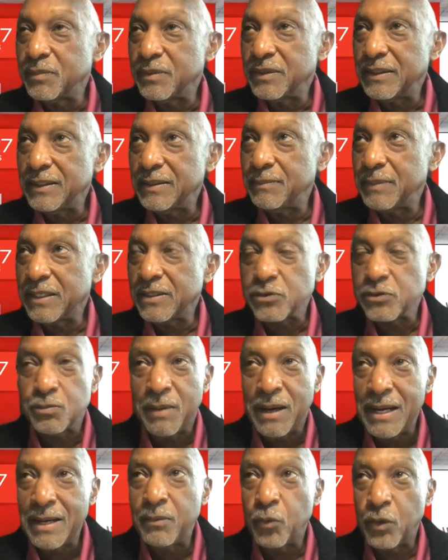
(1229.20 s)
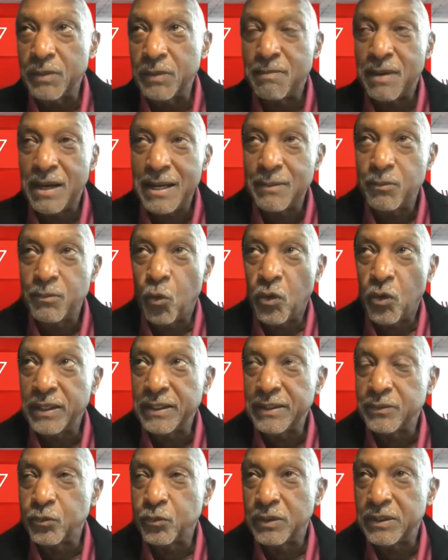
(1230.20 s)
because what mom
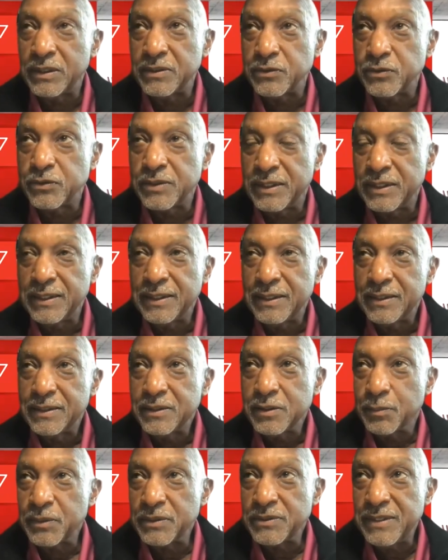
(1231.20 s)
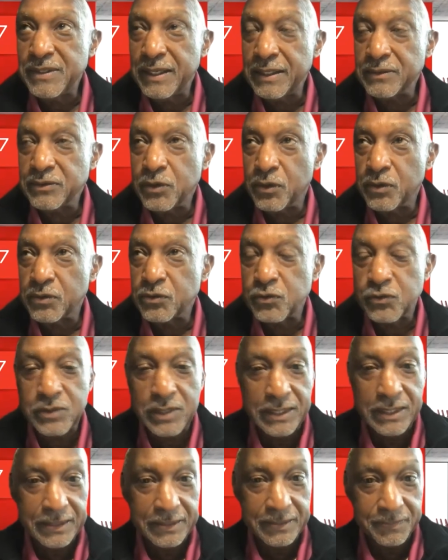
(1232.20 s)
wanted was to protect her
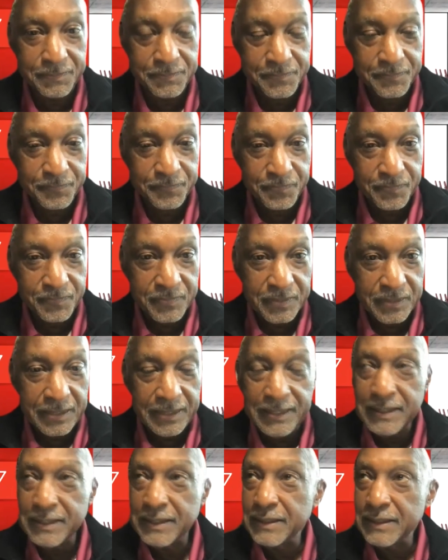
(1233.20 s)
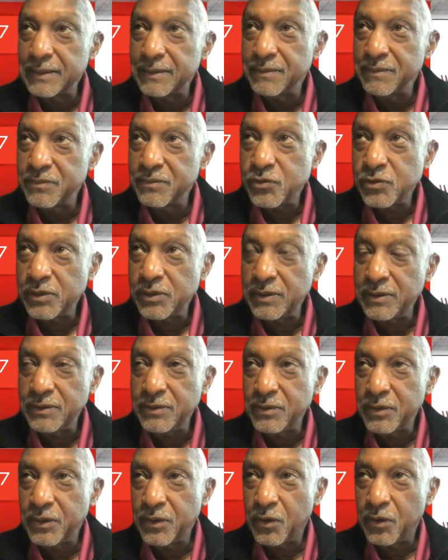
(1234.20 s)
son. And
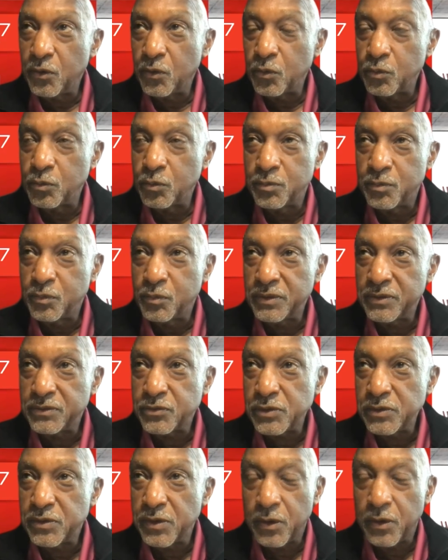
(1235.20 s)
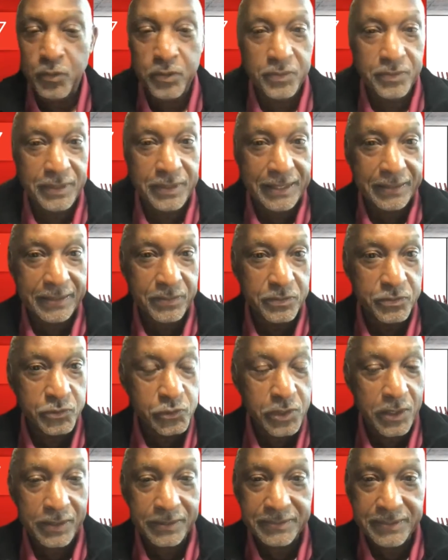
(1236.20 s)
she, she thought we were like on
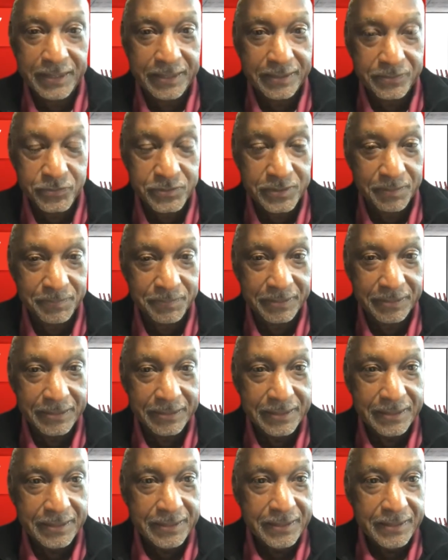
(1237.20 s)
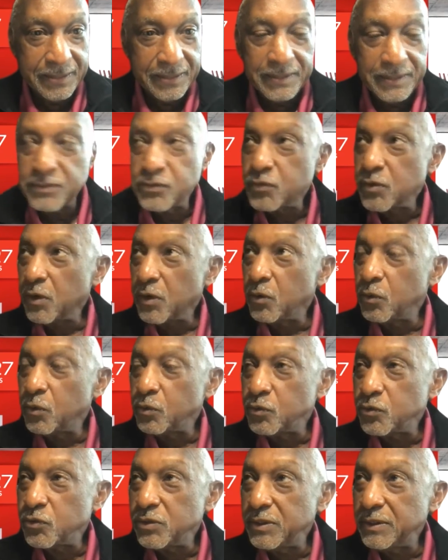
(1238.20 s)
Shark Tank or something.
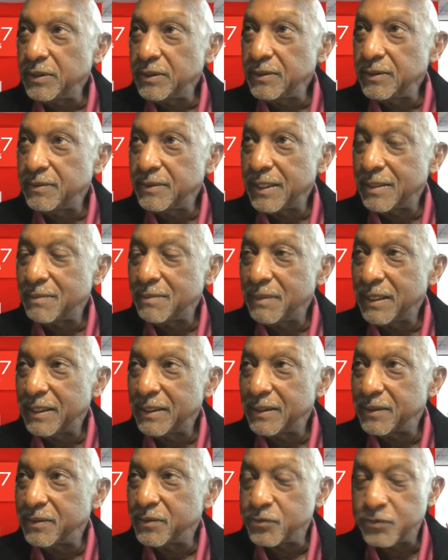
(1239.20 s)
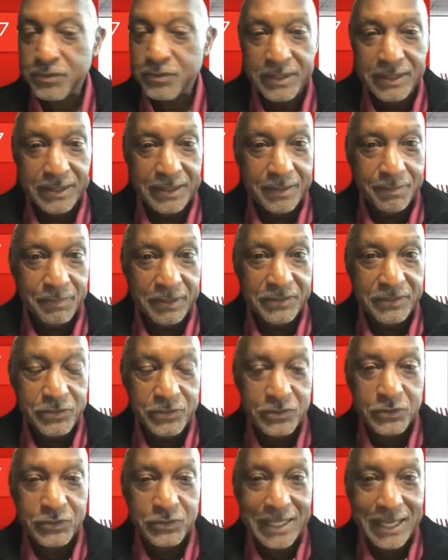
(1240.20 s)
So she got mad at us. But you
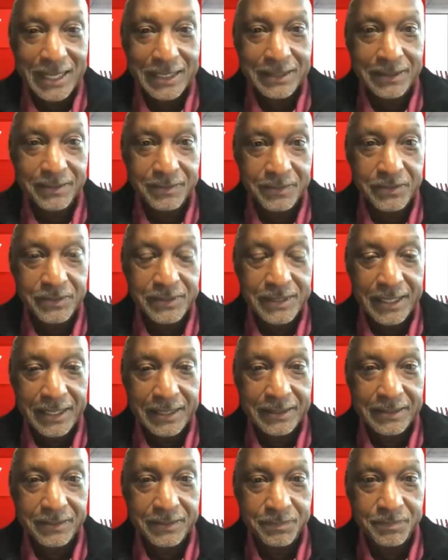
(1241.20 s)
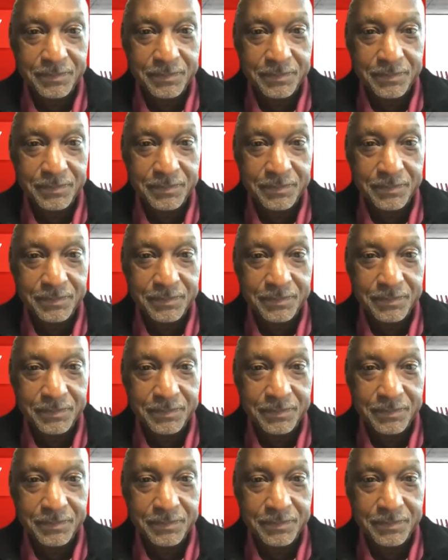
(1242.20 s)
gotta,